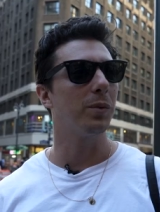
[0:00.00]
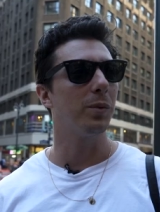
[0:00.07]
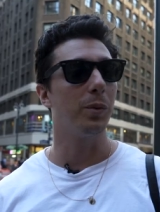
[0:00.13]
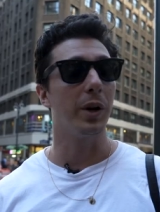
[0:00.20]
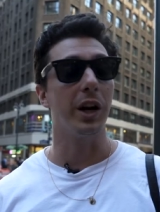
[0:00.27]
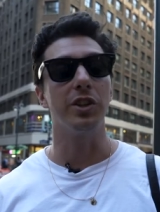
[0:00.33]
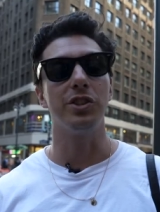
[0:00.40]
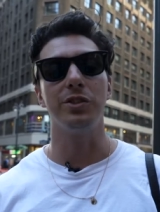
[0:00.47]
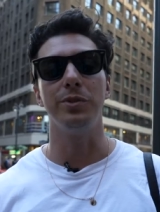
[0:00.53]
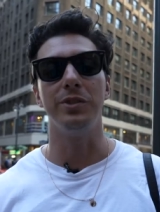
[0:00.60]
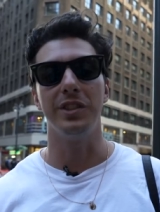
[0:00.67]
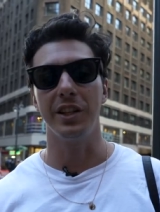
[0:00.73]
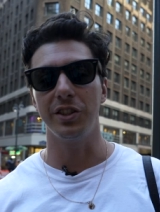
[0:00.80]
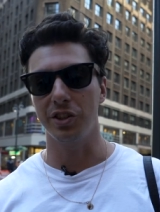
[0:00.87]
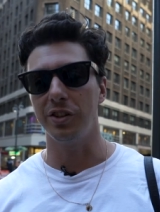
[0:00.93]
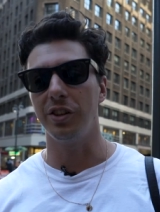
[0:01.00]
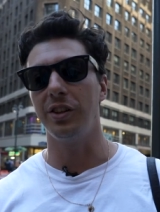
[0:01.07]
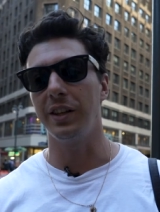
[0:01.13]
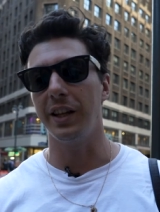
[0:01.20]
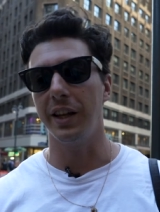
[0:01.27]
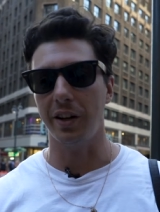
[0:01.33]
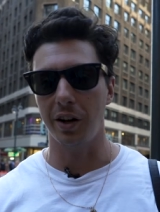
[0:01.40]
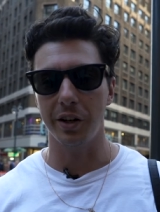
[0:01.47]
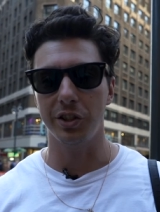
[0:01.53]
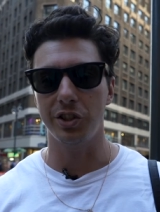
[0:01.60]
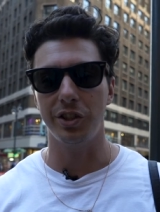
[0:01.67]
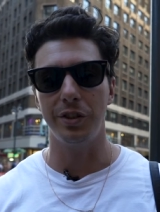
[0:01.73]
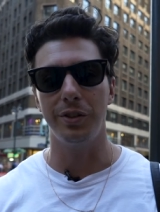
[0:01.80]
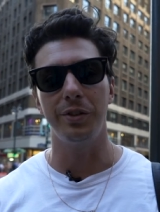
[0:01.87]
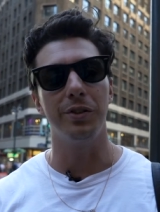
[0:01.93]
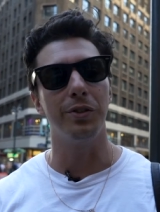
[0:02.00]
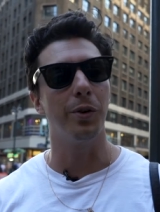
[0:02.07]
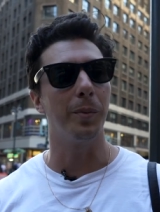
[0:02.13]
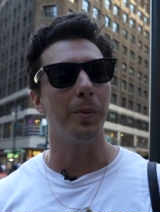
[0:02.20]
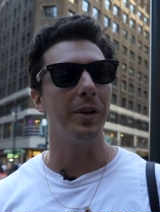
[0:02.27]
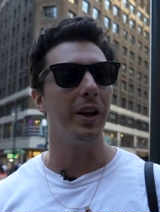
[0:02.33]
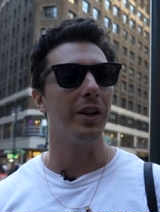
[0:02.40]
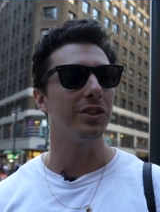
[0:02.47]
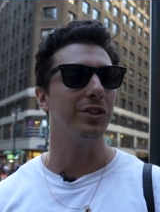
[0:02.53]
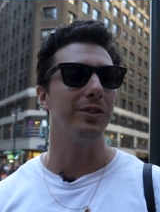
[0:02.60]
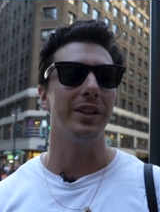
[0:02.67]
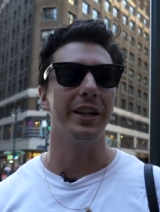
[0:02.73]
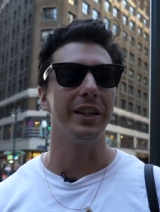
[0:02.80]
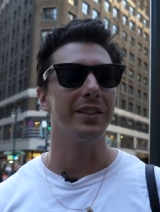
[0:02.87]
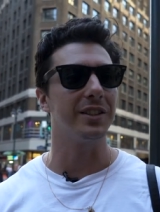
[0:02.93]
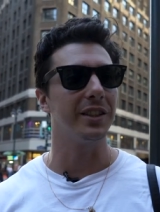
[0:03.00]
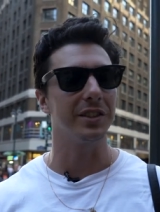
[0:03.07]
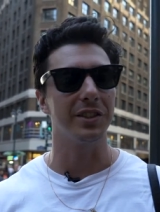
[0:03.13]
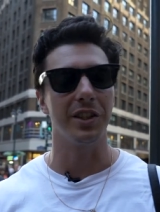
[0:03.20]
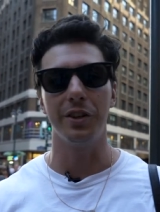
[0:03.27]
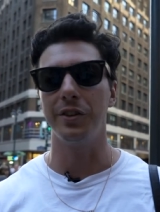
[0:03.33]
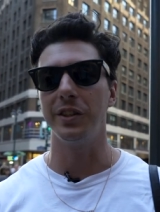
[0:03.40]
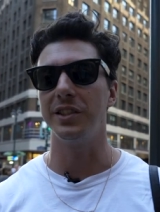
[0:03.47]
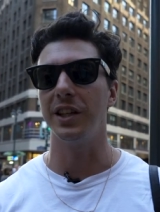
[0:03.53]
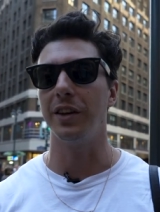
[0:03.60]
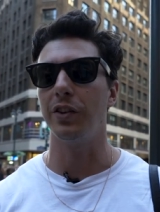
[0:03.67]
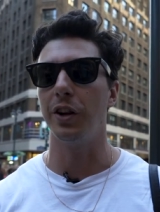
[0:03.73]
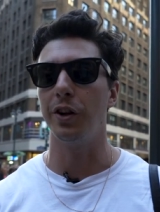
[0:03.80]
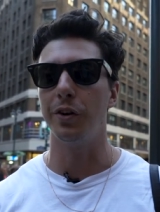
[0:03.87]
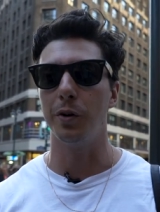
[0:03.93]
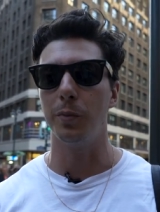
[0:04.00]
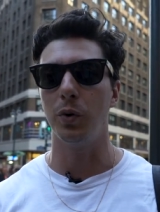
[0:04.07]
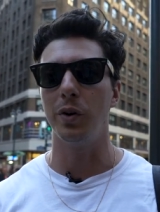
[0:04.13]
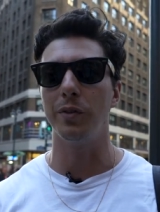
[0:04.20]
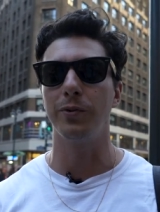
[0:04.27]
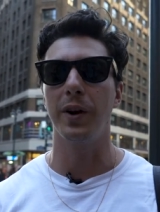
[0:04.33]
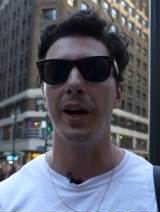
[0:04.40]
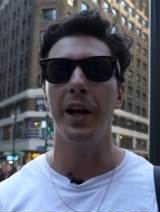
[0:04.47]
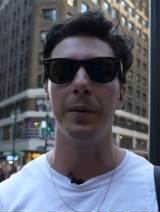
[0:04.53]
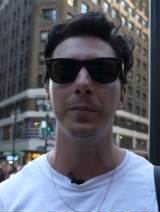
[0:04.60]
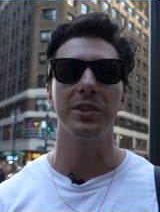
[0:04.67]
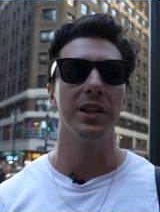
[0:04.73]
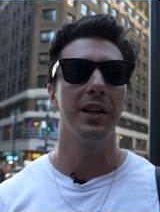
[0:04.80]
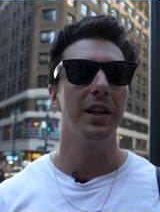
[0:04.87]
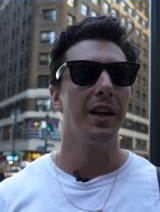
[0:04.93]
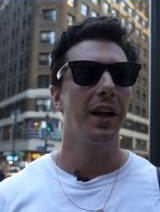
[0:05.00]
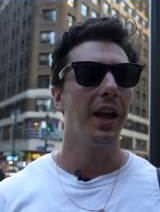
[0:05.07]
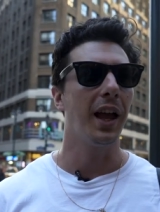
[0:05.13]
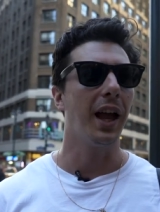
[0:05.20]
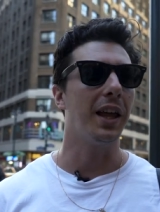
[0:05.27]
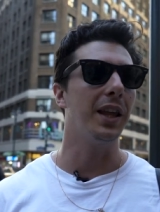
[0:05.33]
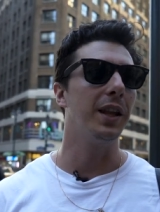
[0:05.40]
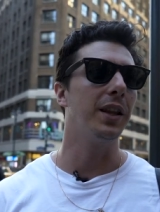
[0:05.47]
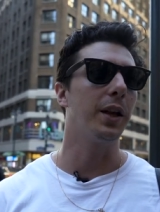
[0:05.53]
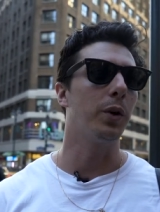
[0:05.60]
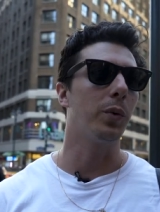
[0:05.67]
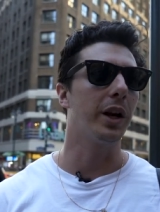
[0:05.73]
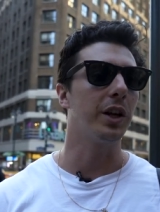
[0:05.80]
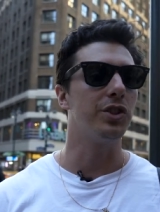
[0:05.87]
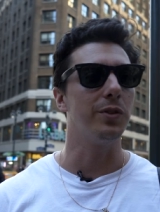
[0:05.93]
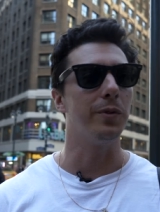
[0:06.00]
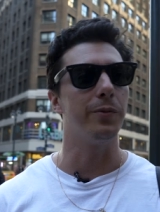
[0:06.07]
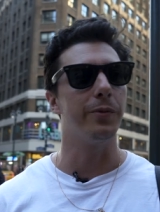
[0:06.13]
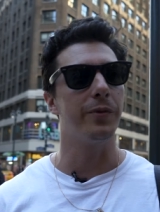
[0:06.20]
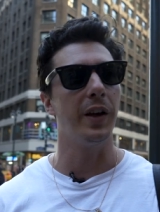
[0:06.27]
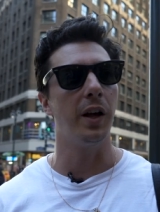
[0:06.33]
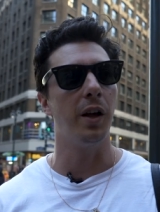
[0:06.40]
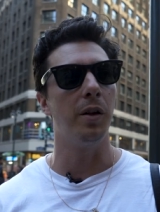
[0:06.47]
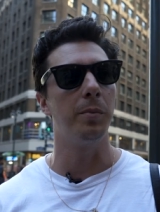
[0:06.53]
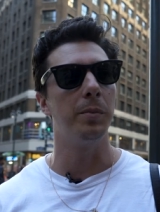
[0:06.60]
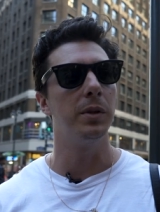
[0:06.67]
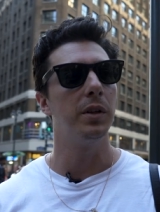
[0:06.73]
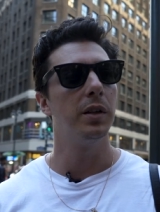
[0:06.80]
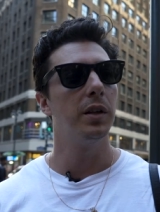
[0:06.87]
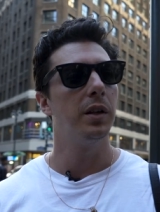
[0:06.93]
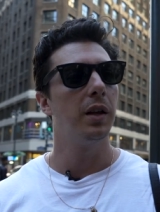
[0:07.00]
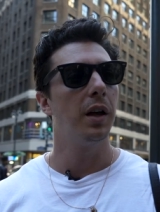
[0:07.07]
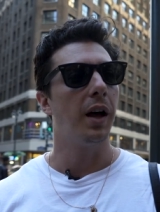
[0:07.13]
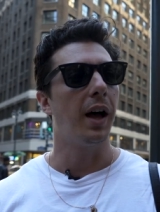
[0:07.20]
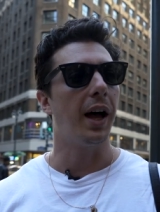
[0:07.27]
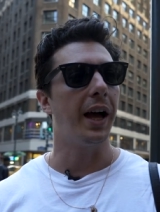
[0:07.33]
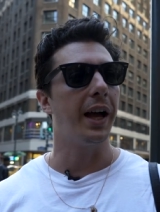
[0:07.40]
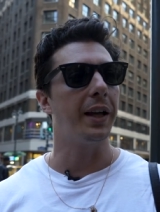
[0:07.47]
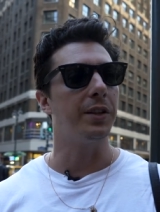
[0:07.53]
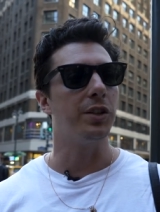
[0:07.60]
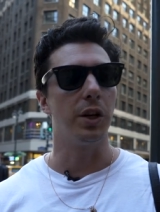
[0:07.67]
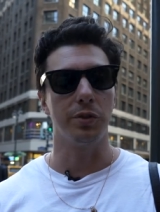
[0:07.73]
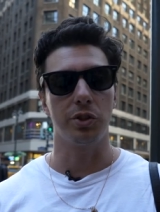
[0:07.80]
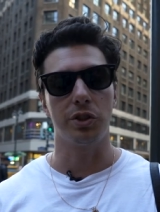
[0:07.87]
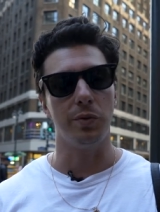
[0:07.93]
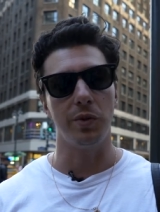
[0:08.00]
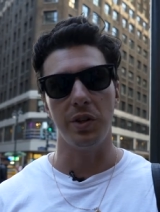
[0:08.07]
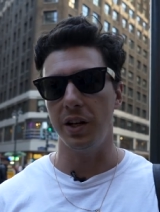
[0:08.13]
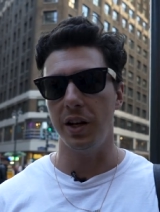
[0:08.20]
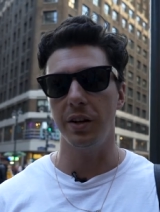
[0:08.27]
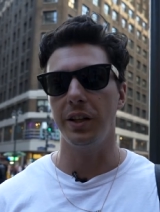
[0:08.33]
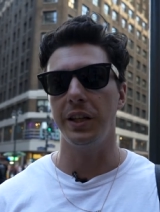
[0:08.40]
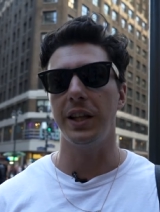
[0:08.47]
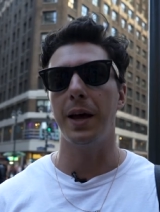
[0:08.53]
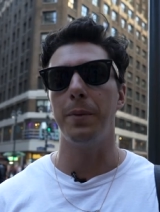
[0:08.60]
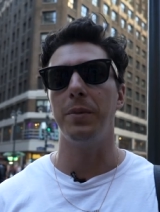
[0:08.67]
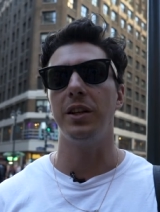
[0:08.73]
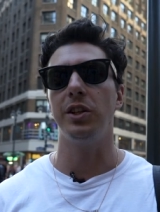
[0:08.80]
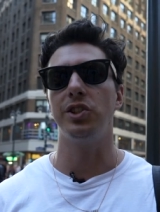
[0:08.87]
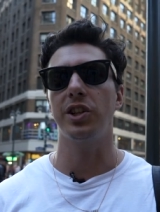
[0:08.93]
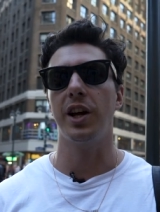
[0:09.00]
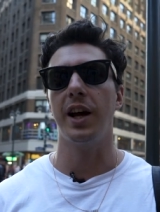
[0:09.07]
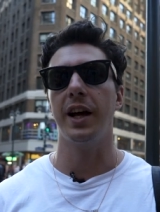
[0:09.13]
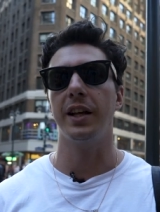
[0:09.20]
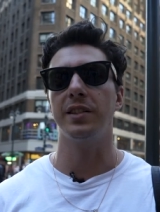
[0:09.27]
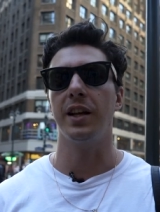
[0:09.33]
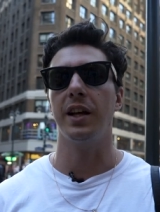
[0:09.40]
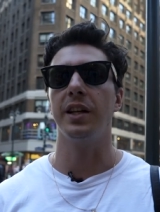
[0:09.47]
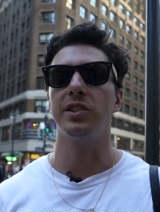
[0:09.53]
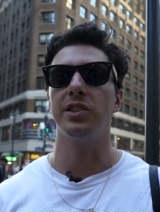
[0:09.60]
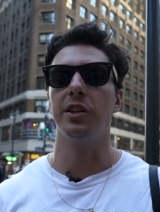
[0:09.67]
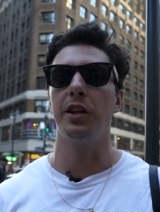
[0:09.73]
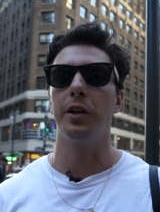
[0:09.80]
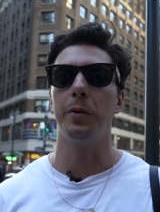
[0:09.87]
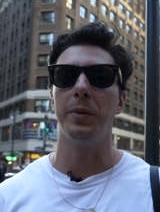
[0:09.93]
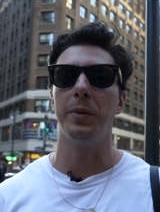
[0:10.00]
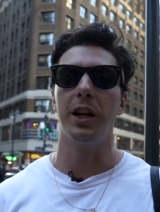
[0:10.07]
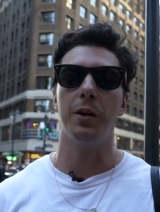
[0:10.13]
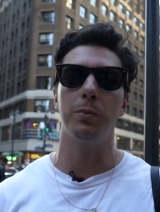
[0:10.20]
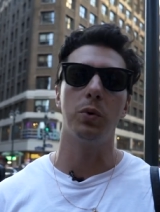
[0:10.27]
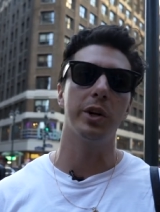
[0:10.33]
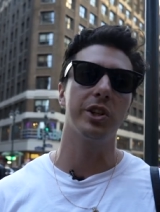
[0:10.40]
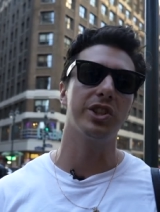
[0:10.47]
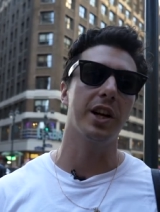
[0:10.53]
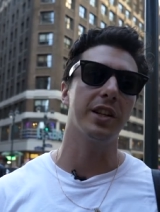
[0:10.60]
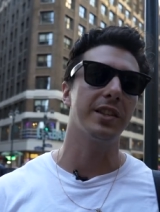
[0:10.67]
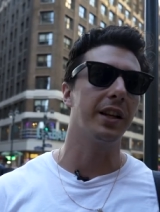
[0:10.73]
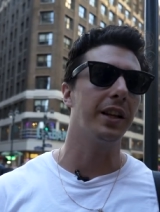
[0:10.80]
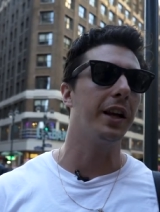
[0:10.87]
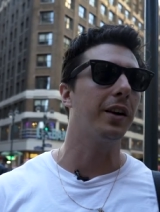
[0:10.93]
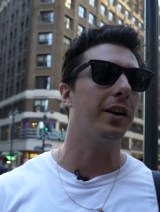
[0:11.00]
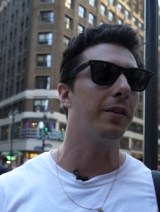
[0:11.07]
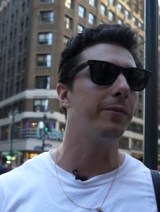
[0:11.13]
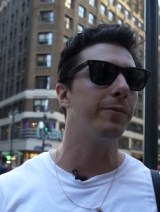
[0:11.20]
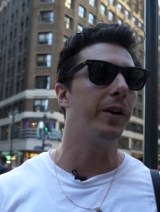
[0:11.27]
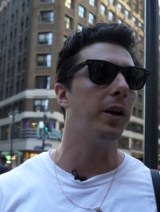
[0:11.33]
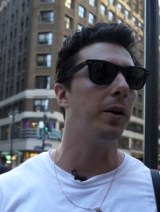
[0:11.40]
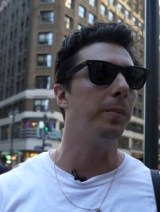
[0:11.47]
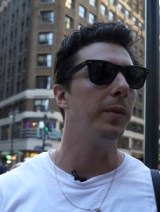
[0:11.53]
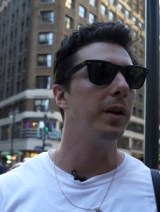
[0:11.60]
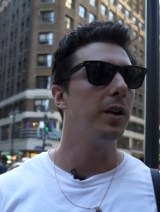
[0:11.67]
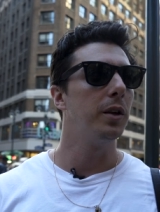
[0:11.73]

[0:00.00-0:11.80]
When I shoot digital, like on a shoot, normally I'll shoot like 600, 700 or more frames. And then like when I shoot film, I don't shoot nearly that many shots and I still end up getting more shots I like on film